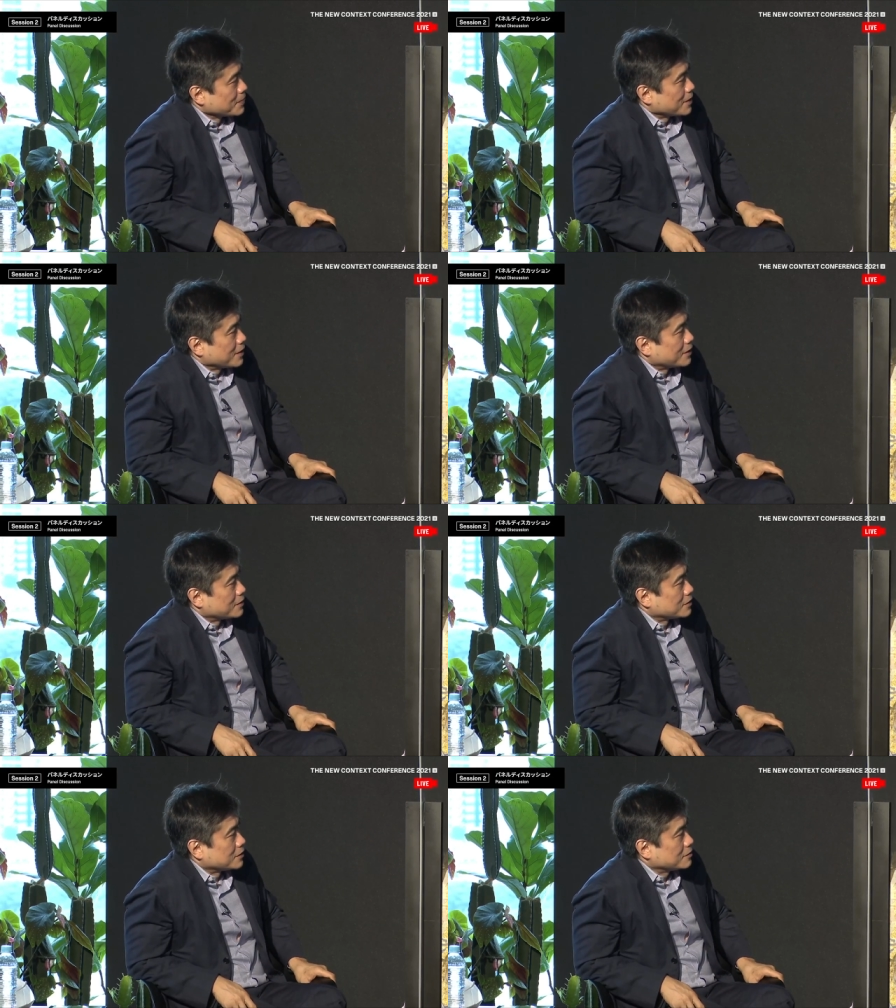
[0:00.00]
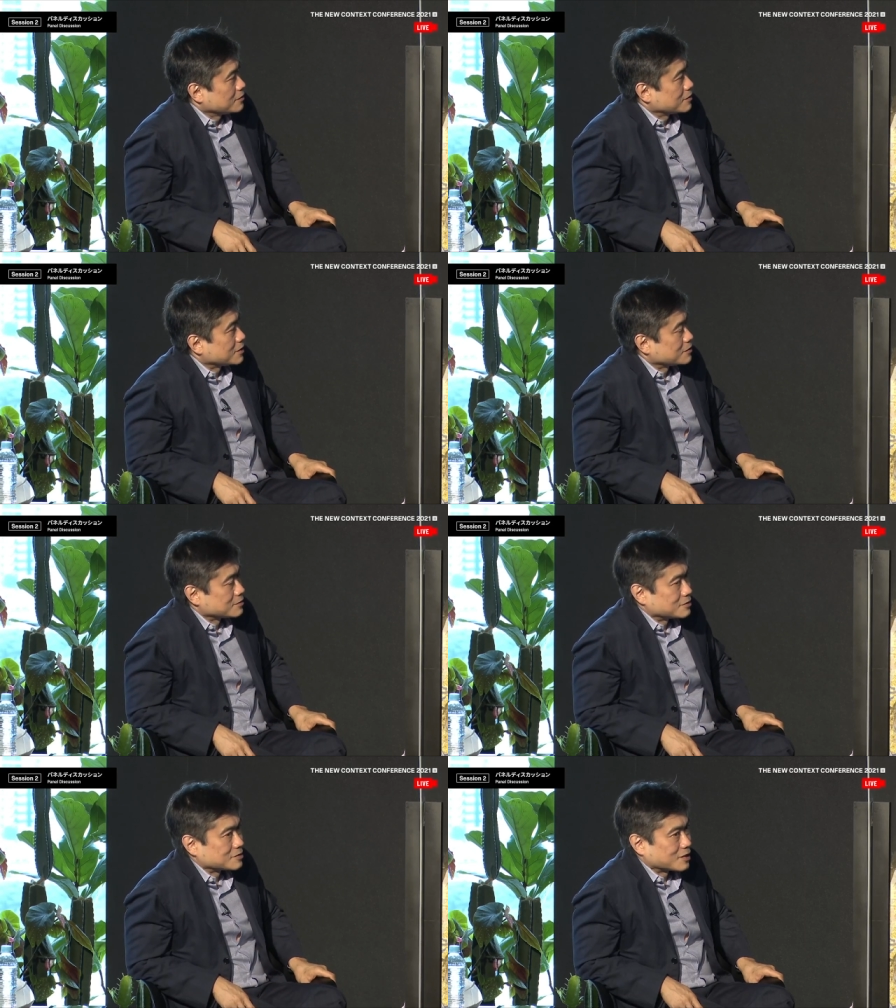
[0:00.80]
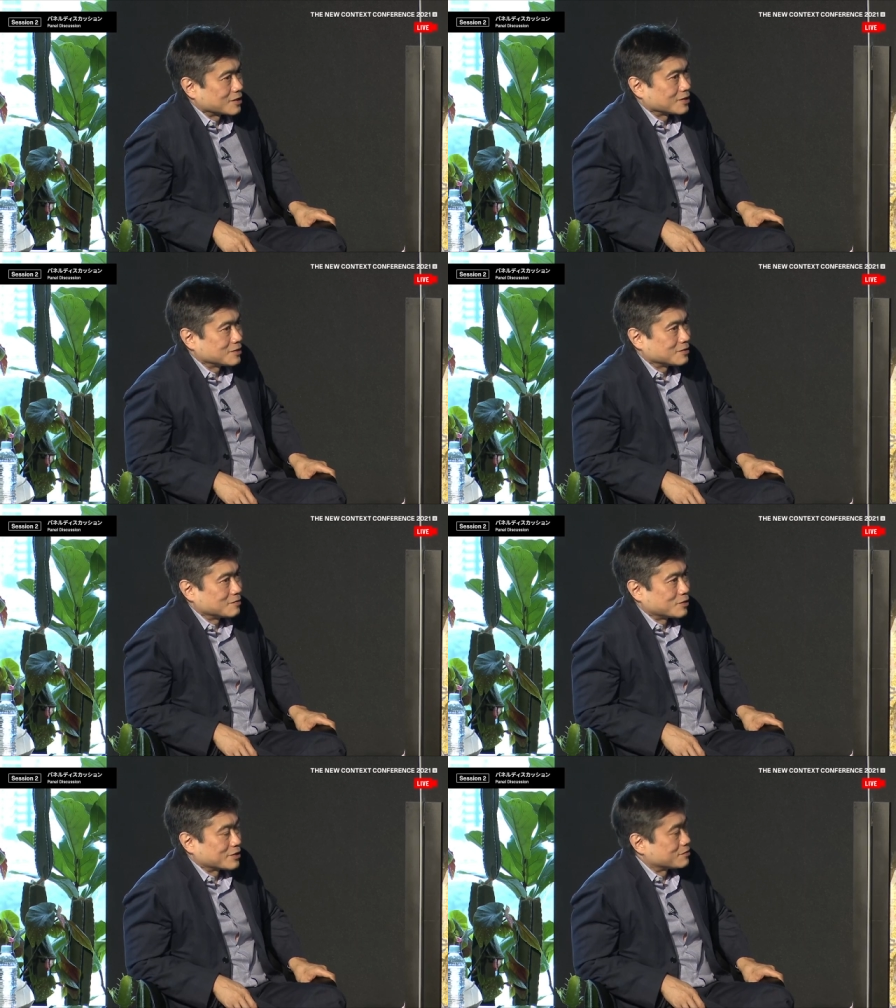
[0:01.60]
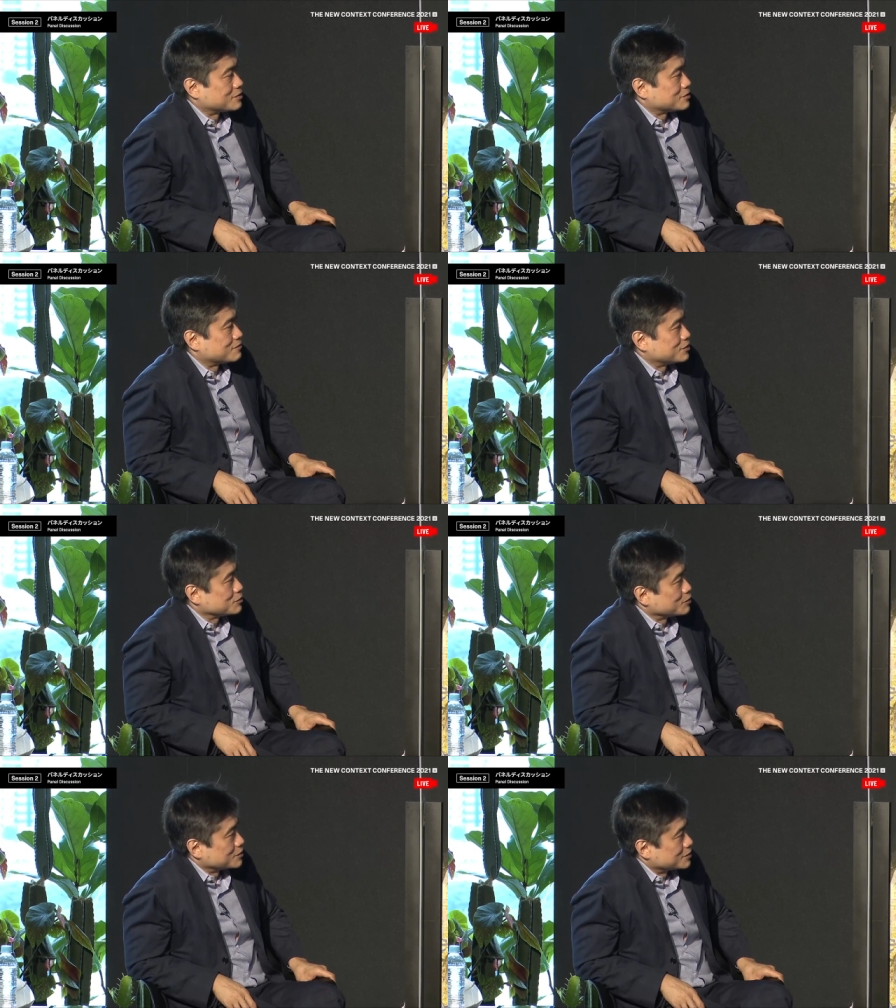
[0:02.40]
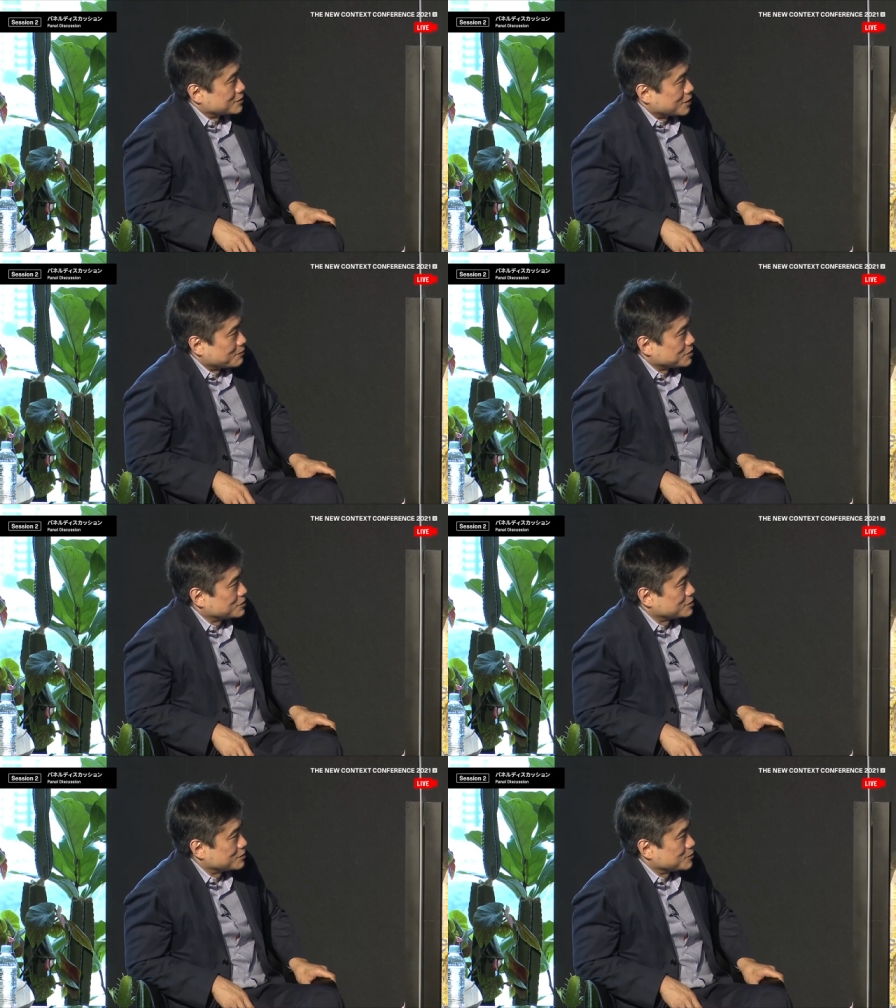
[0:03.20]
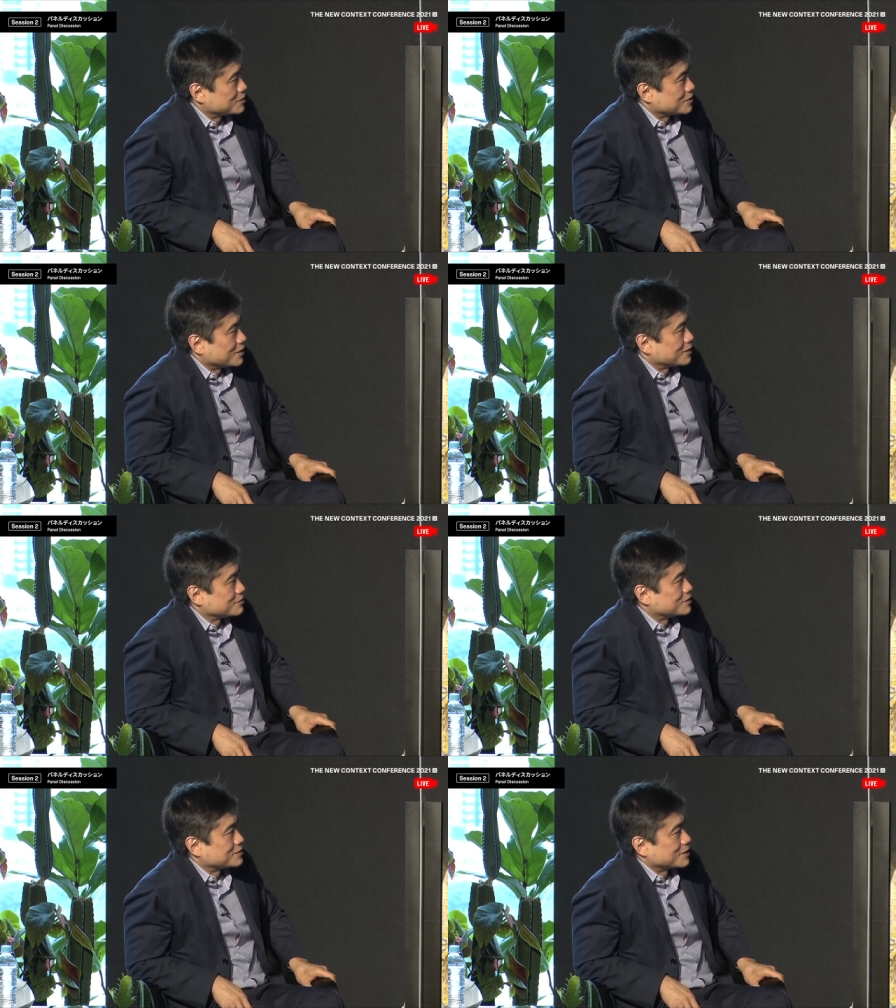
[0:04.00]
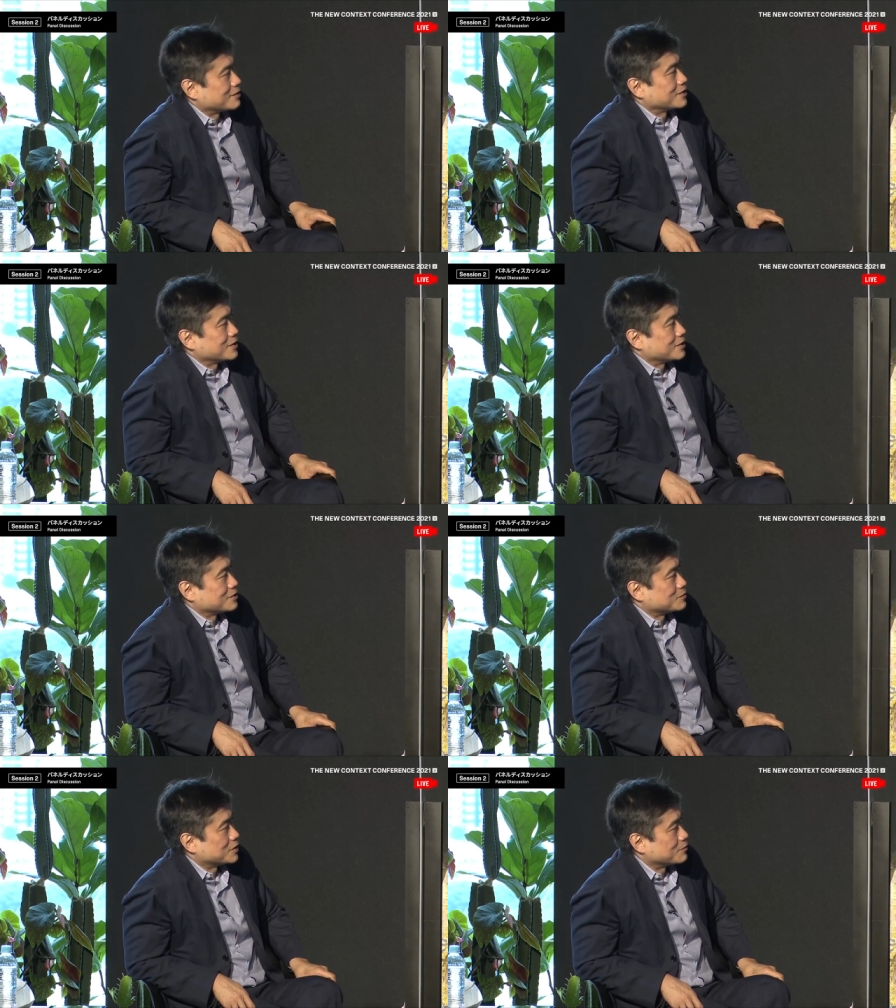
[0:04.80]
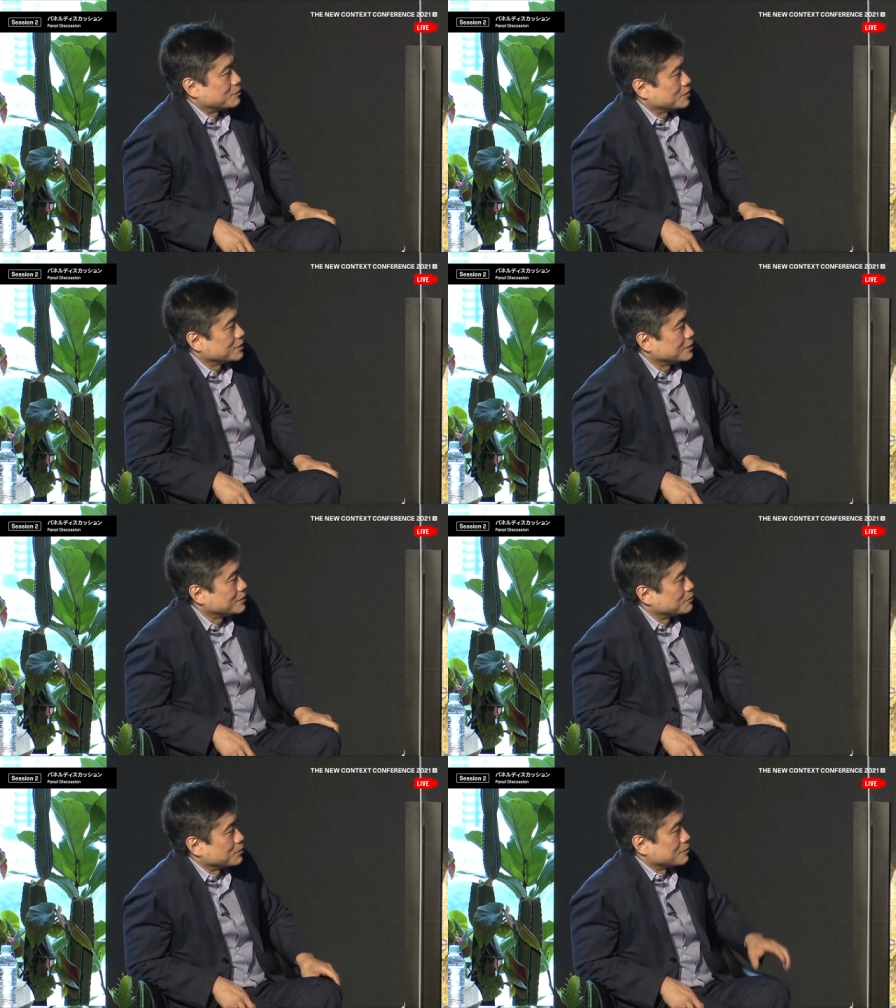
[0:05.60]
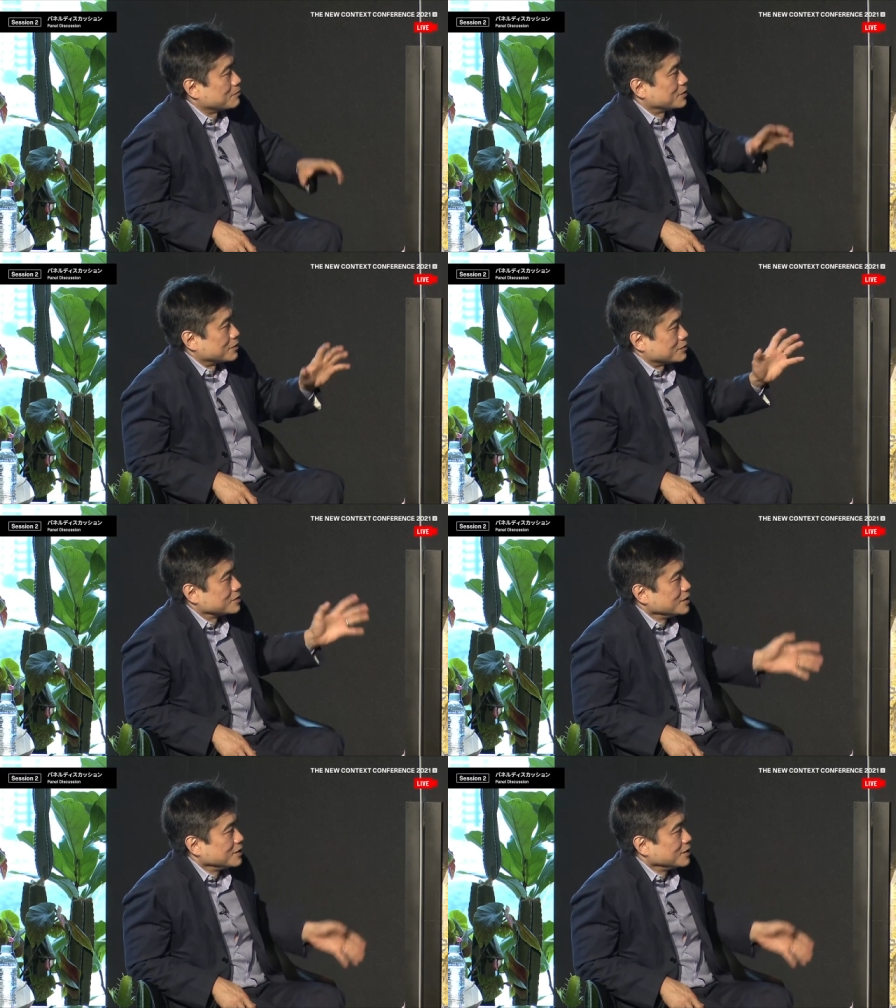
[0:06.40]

And I think that design, rather than just visual as design, but system design, design thinking has become a really important part.